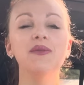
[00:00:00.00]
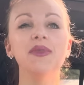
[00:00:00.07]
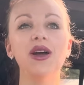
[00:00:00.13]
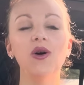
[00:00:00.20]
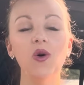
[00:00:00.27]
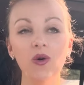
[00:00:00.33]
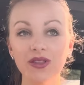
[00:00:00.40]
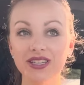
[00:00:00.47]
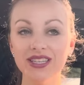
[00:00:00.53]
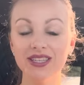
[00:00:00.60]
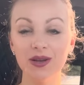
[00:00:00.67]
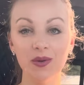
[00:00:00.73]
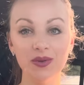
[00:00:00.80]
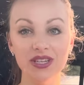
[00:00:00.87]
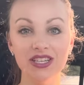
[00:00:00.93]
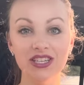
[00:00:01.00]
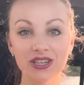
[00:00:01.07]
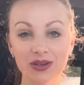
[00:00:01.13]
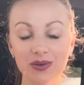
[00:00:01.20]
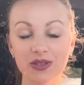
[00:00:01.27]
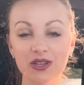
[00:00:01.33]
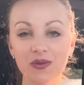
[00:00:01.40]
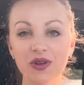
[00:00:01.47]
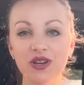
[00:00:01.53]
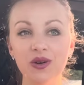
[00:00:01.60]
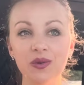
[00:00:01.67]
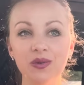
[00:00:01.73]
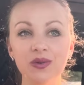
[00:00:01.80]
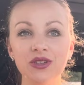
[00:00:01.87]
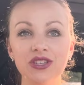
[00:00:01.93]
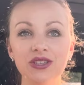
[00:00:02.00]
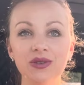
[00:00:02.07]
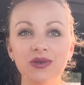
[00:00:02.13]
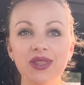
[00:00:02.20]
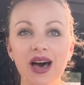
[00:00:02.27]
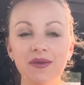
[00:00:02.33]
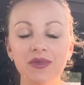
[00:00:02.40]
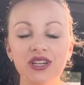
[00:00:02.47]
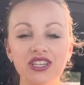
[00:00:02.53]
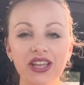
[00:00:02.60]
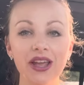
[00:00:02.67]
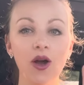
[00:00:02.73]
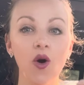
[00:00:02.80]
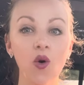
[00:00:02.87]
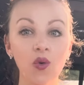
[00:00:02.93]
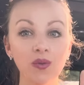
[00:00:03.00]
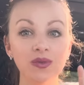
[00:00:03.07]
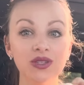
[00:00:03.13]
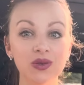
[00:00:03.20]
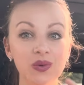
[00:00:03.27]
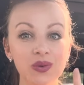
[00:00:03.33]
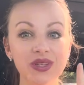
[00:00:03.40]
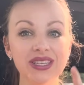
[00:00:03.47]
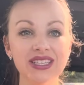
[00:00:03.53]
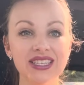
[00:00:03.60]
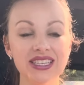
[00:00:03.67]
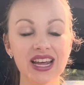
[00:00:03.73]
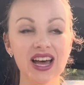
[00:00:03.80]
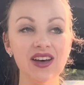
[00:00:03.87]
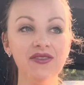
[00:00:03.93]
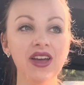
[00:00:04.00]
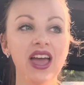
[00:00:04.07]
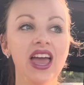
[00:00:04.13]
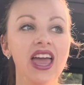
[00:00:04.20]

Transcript: My oldest is only two, so we don't do that much like homeschooling stuff,